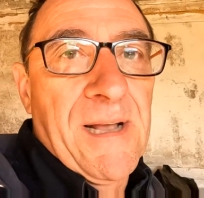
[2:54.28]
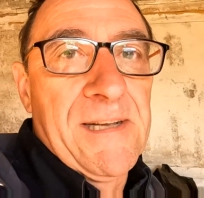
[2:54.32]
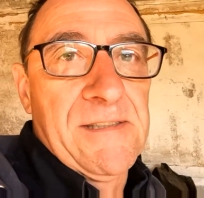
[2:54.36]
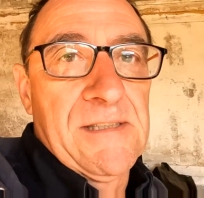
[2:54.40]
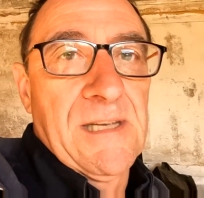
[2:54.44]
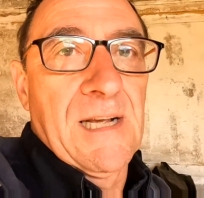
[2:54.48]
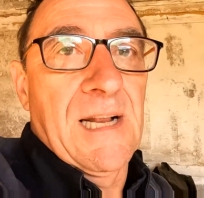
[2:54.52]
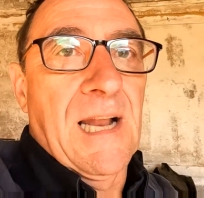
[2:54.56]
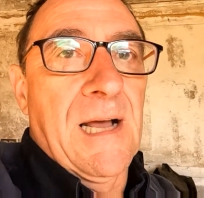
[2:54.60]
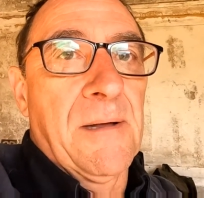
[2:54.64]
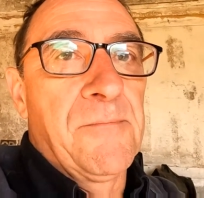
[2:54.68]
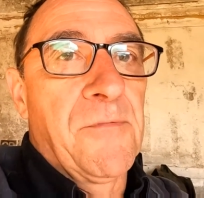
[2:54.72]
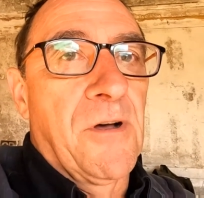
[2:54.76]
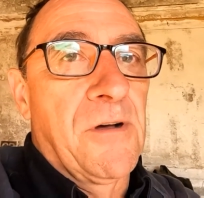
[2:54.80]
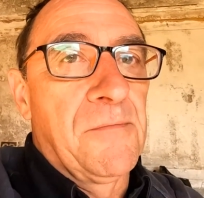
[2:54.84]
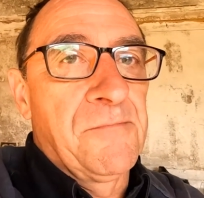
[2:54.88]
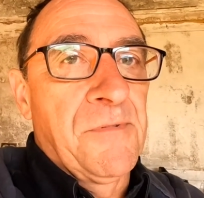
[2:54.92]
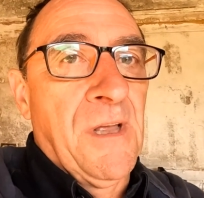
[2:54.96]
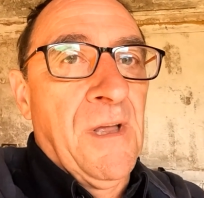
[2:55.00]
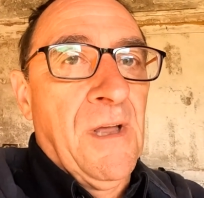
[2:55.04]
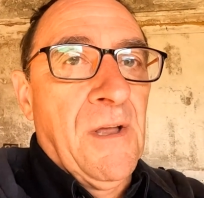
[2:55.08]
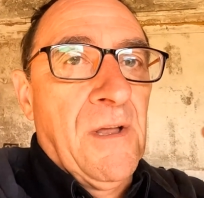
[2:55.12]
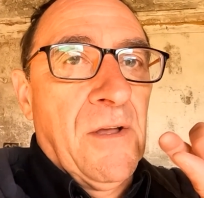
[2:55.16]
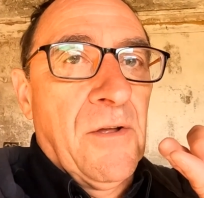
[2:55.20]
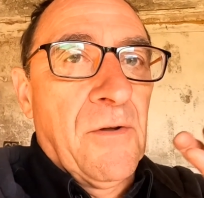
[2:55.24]
basically I'm
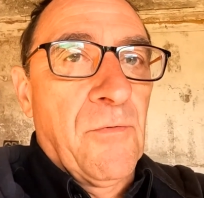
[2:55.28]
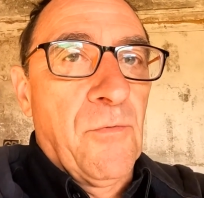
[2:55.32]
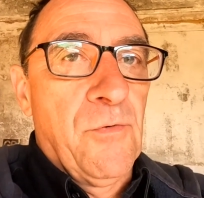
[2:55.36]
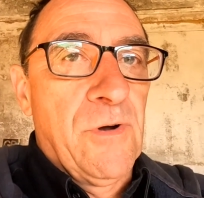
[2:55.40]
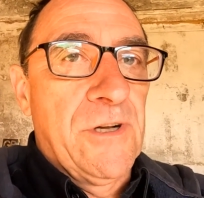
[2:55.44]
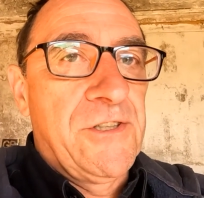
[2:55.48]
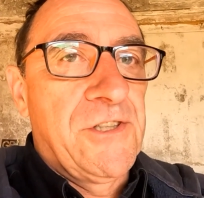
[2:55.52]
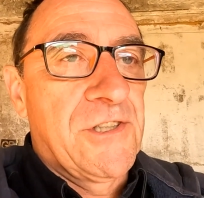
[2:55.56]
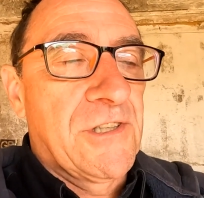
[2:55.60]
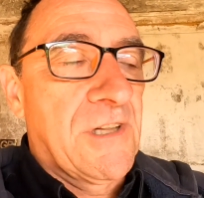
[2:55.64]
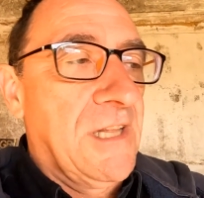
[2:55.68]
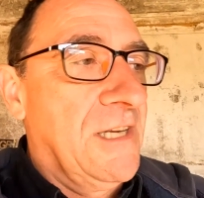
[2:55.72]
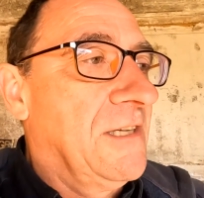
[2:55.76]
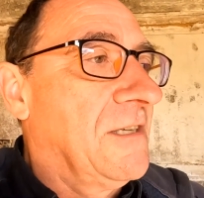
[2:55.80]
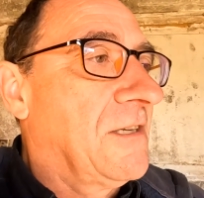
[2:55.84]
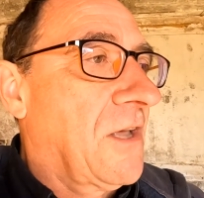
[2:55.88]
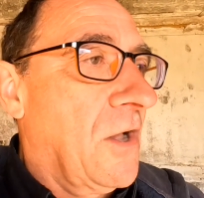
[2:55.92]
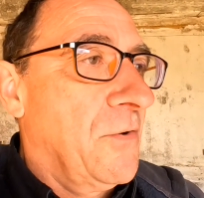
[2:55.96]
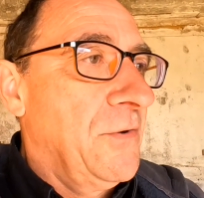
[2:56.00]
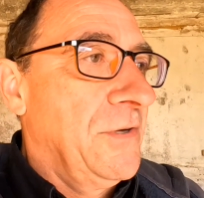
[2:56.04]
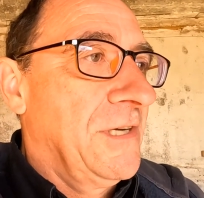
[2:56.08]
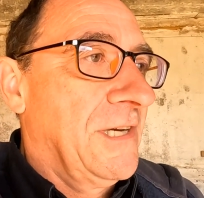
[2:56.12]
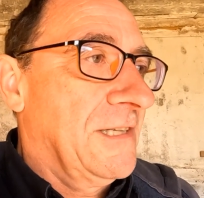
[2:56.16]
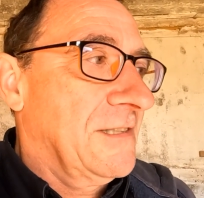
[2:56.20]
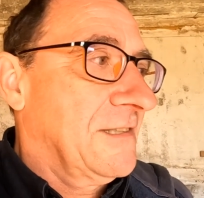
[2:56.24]
not rigidly
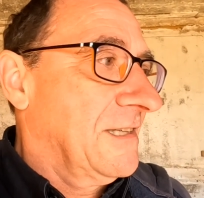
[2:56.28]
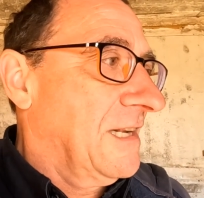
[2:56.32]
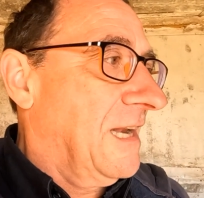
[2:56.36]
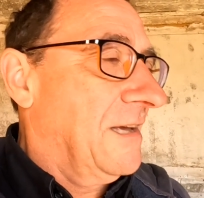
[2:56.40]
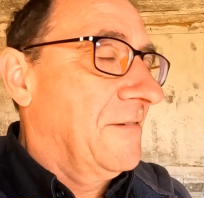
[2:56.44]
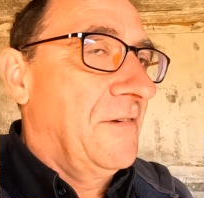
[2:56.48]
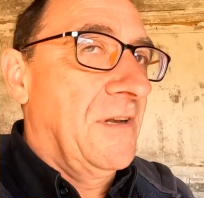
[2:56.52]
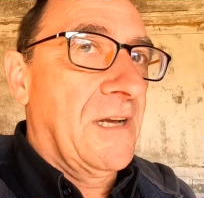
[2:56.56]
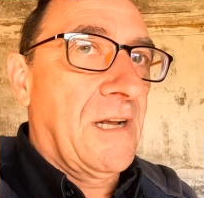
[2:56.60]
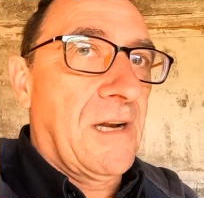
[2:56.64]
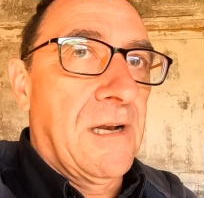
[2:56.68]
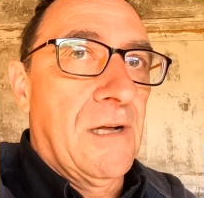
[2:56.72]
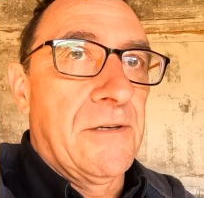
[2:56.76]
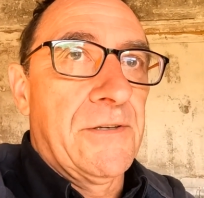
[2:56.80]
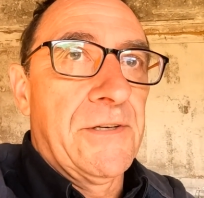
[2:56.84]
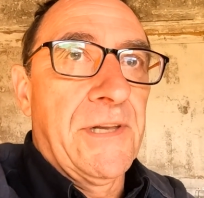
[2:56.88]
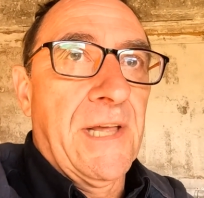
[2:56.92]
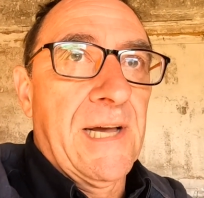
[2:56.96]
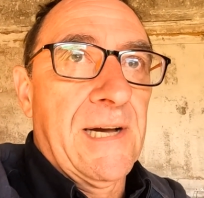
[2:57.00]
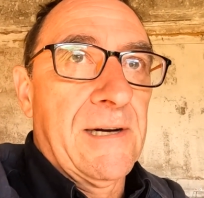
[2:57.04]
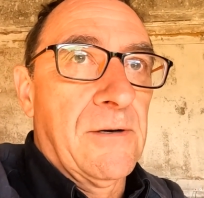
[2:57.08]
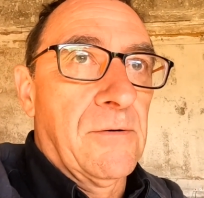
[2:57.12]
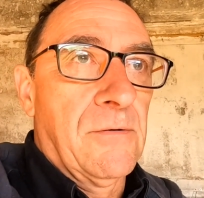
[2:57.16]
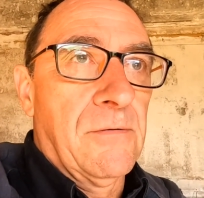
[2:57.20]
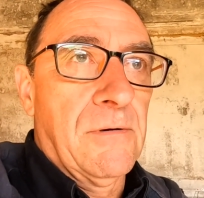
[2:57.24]
going until 11 o'clock
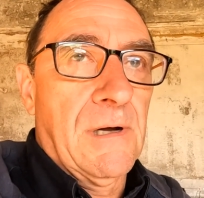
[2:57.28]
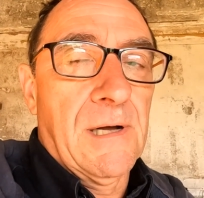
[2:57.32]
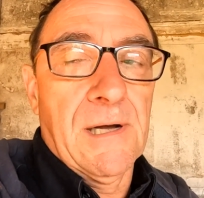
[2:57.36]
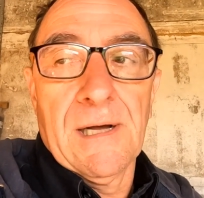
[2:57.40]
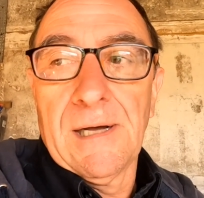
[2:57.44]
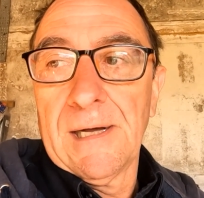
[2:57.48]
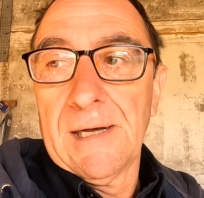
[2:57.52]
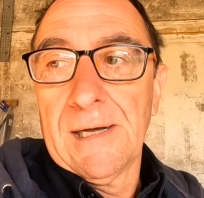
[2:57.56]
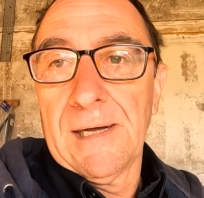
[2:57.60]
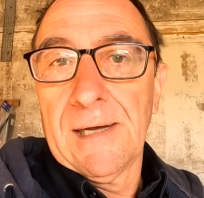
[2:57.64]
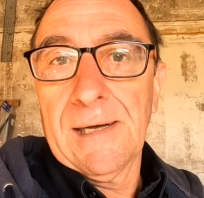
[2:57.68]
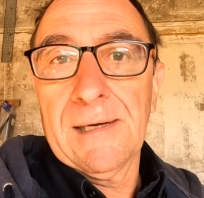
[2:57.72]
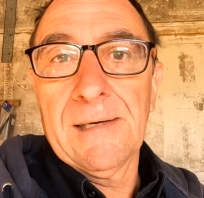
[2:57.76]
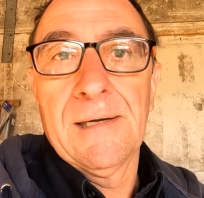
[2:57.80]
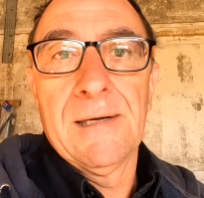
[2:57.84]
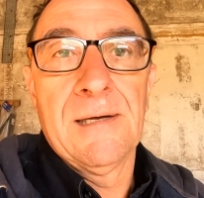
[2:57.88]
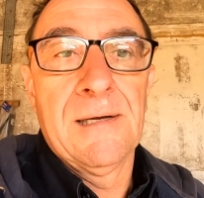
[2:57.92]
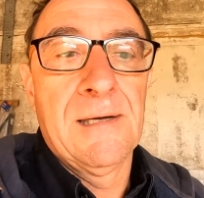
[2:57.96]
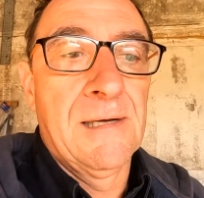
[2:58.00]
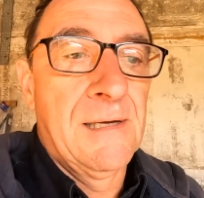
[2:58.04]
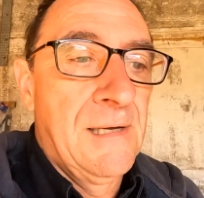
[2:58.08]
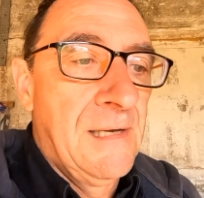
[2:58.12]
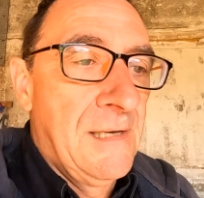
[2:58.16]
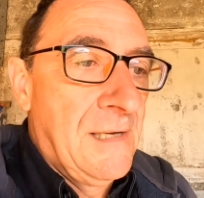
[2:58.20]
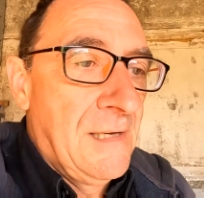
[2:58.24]
now uh,
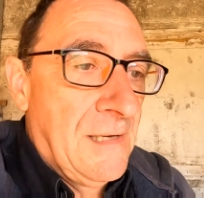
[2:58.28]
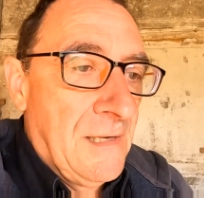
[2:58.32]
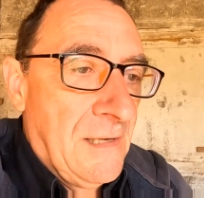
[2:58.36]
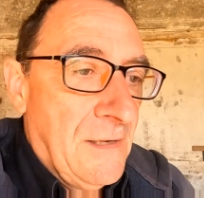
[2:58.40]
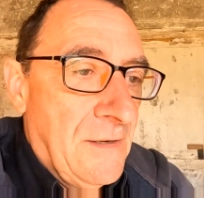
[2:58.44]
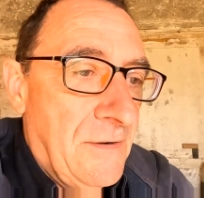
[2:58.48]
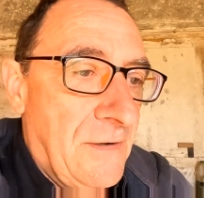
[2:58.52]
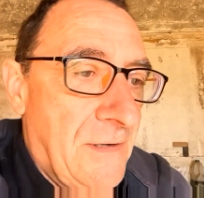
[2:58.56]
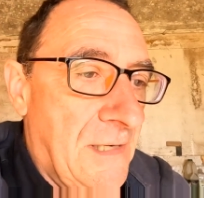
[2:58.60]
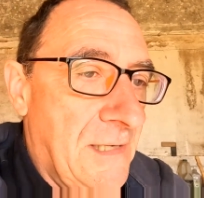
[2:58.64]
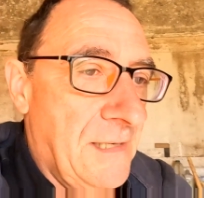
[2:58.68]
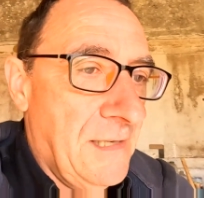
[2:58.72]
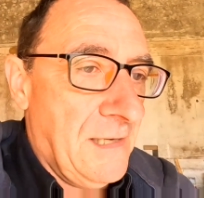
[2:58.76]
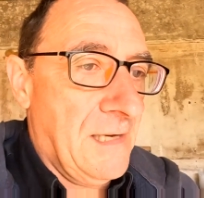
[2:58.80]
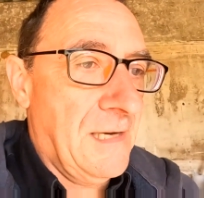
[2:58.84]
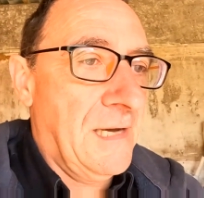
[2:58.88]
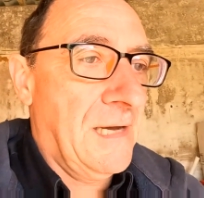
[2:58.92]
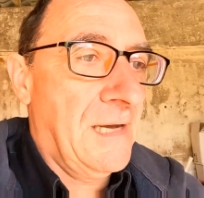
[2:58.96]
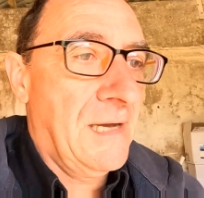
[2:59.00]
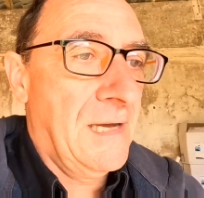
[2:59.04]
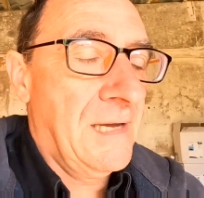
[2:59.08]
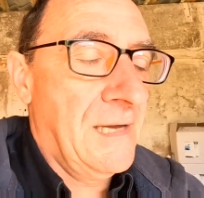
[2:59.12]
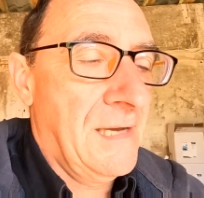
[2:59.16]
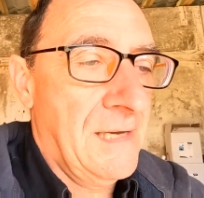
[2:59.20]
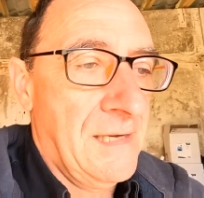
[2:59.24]
right
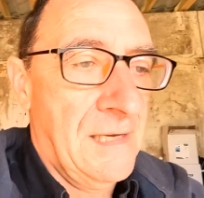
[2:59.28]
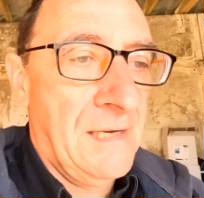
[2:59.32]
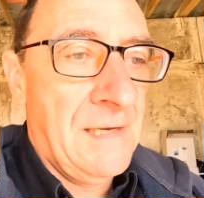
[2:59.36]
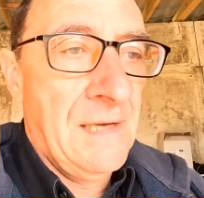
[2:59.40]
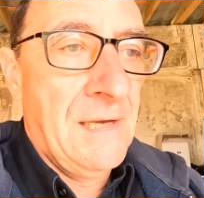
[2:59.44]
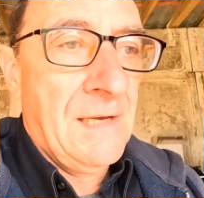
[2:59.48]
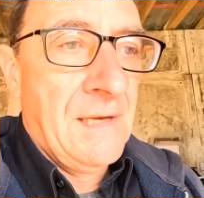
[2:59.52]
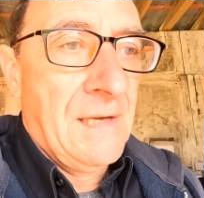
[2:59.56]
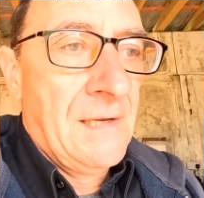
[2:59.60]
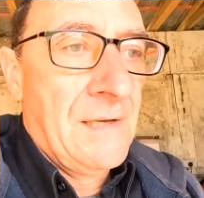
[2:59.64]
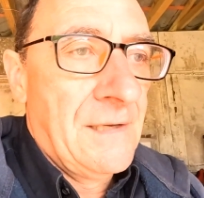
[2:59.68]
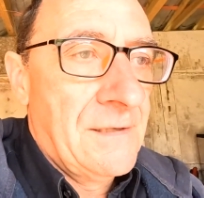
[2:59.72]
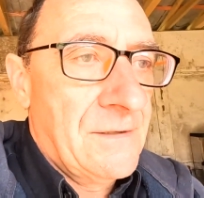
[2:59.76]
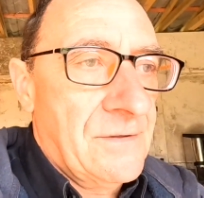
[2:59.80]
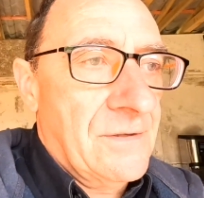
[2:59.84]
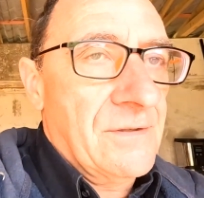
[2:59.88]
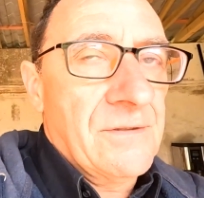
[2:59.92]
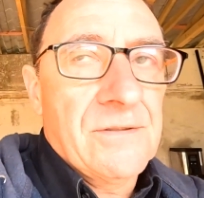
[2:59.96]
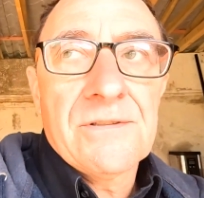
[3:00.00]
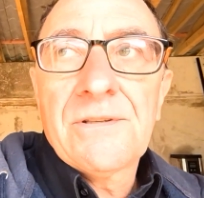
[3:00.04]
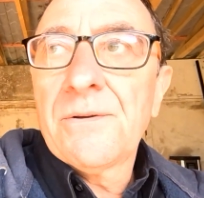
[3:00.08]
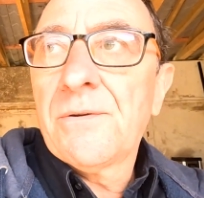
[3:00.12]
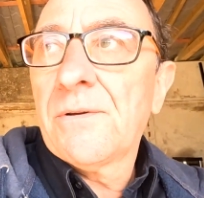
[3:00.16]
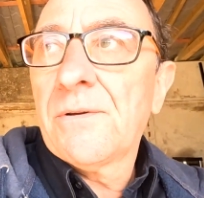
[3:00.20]
let's go and